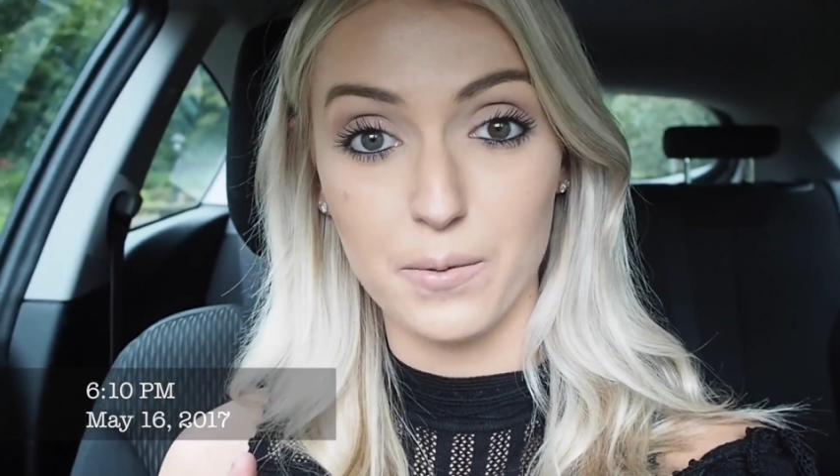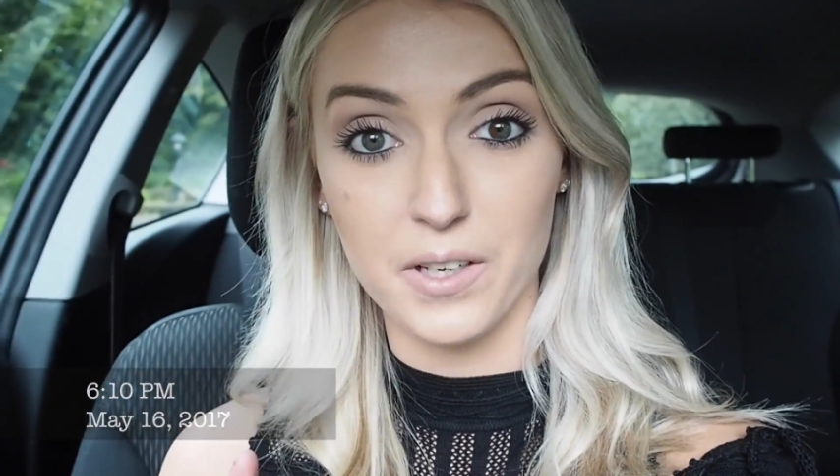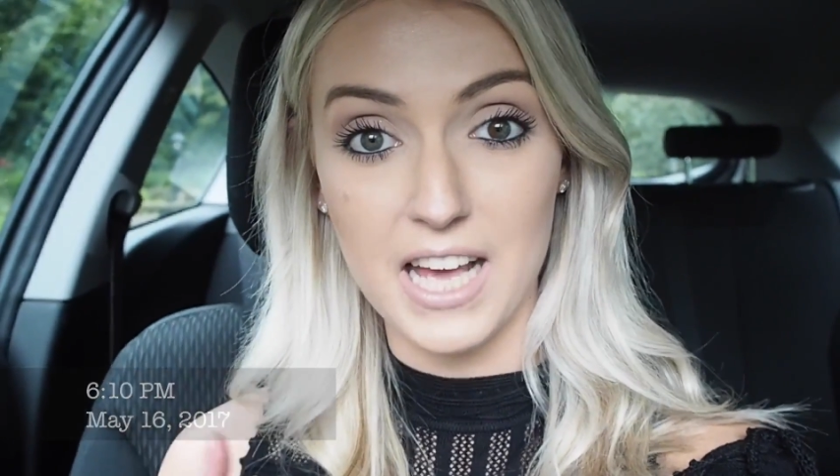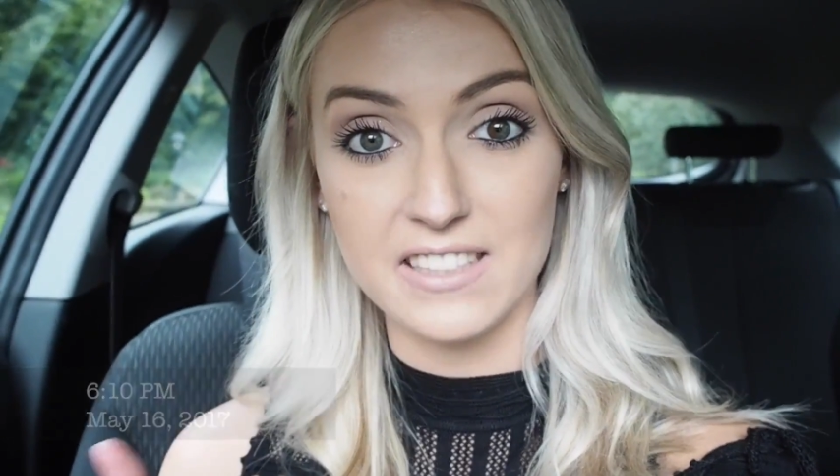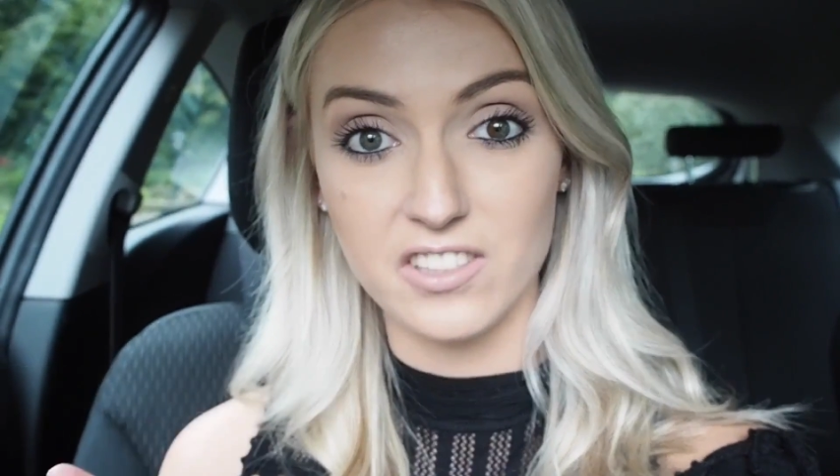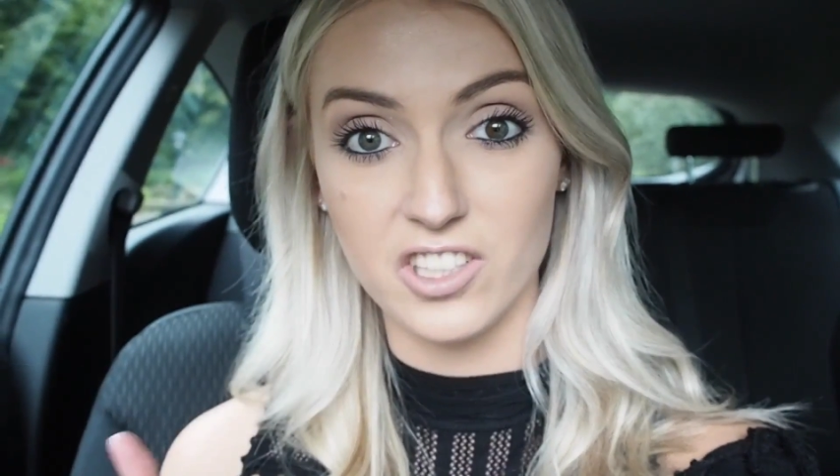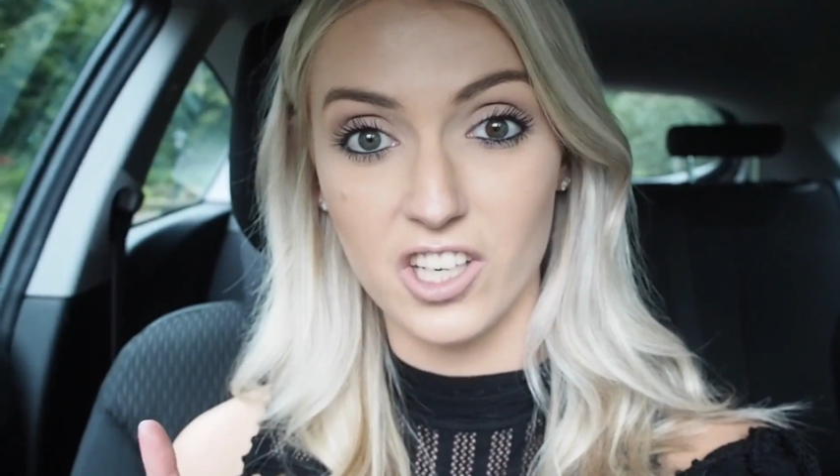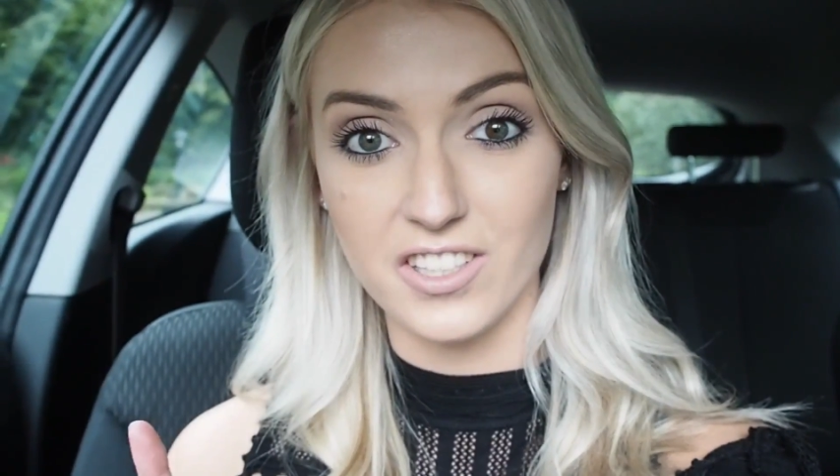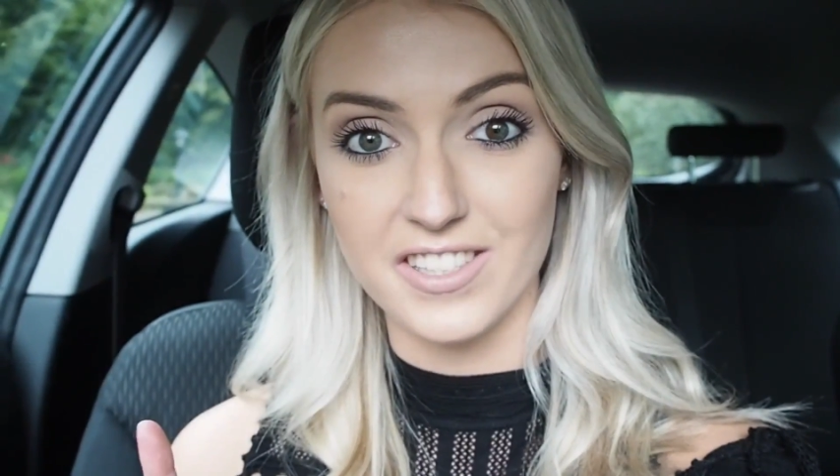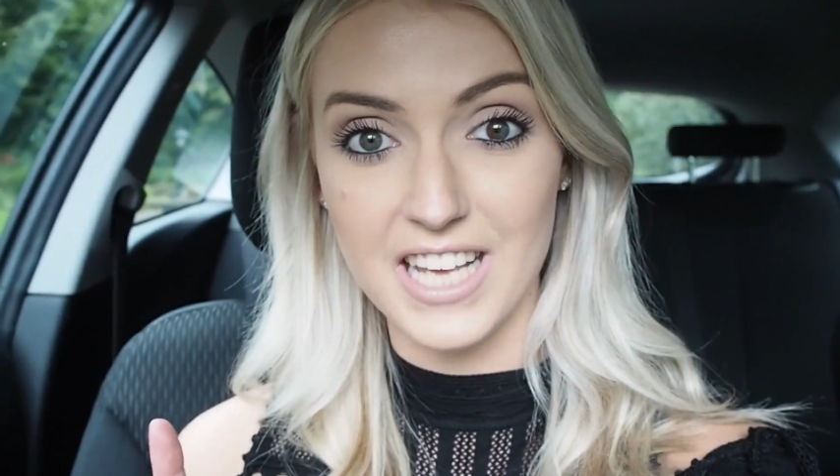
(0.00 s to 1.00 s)
and I'm gonna head to
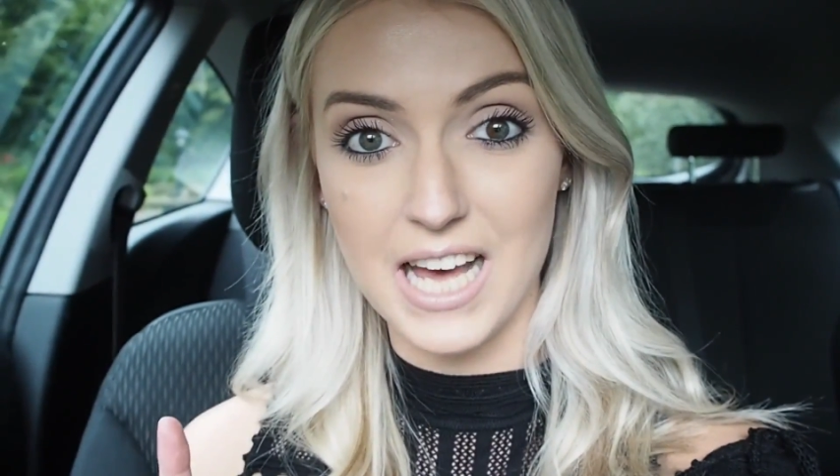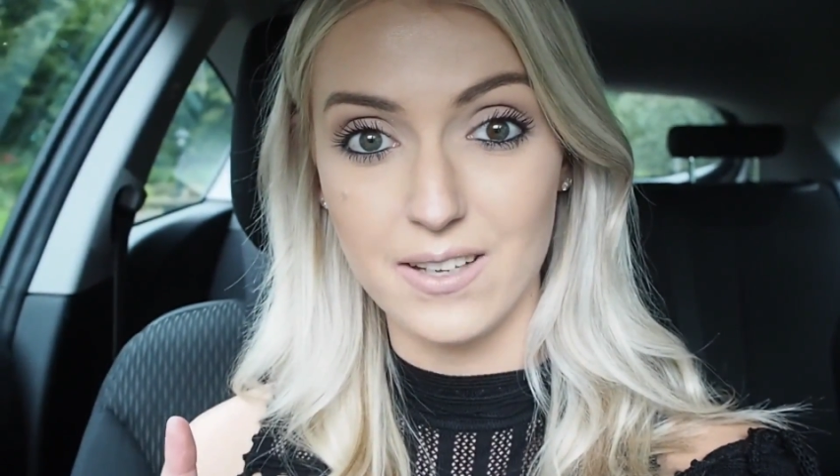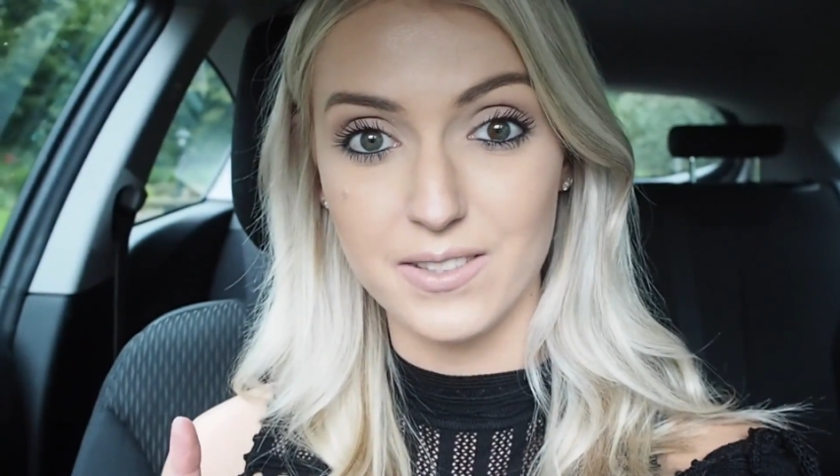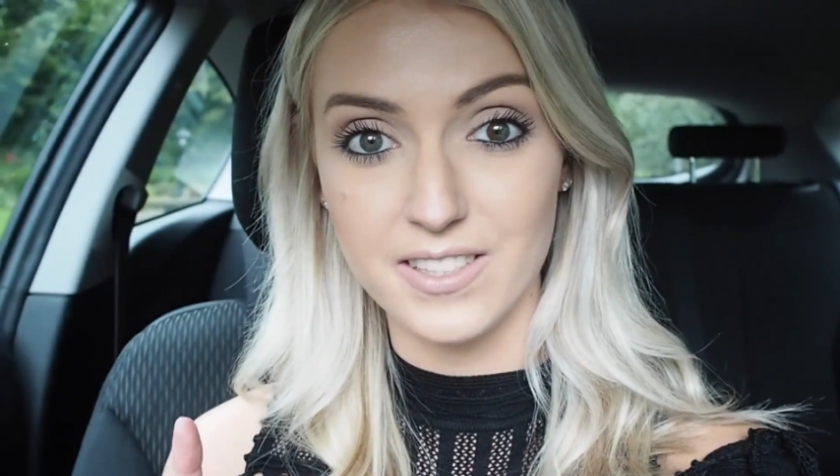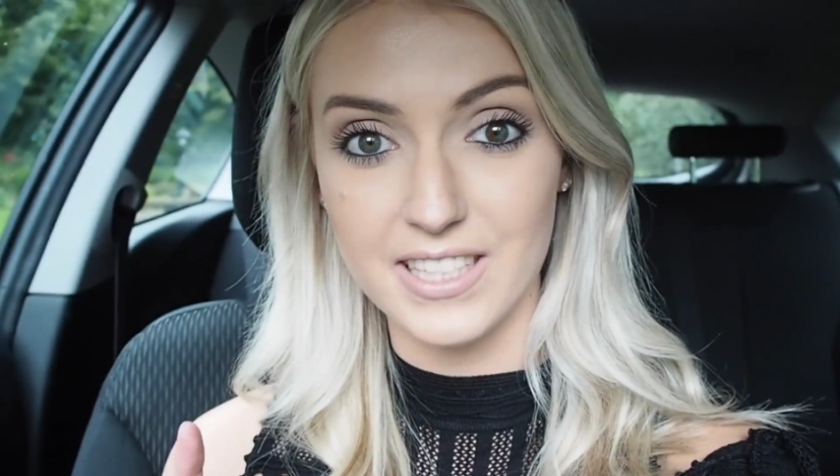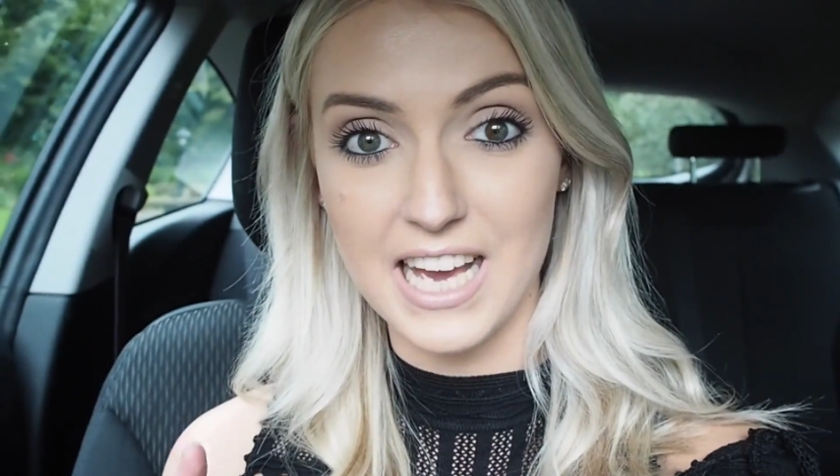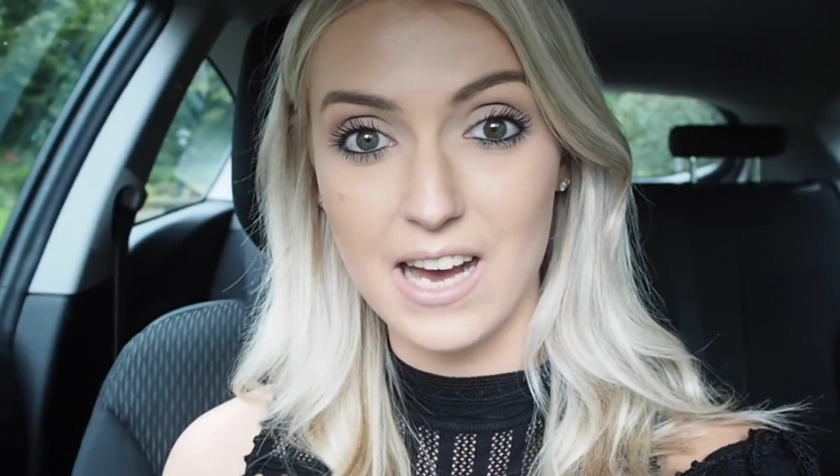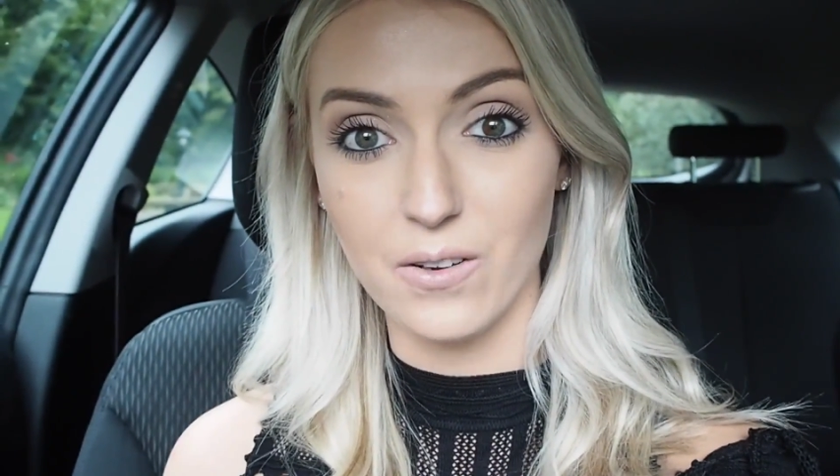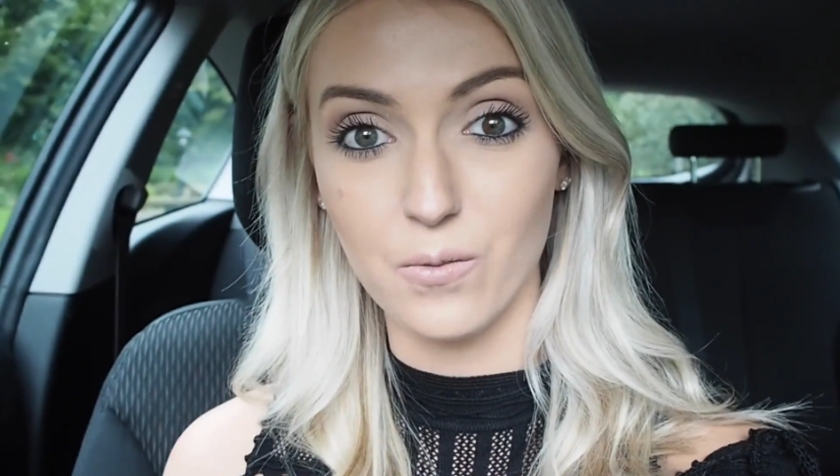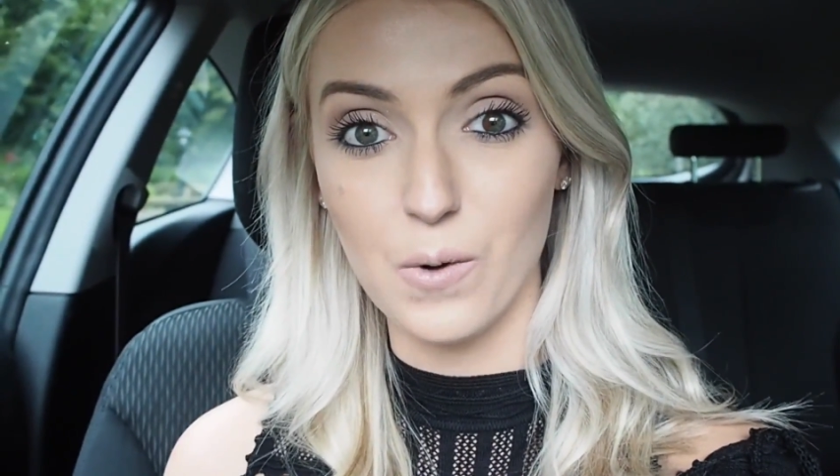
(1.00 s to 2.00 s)
Jordan's house to see how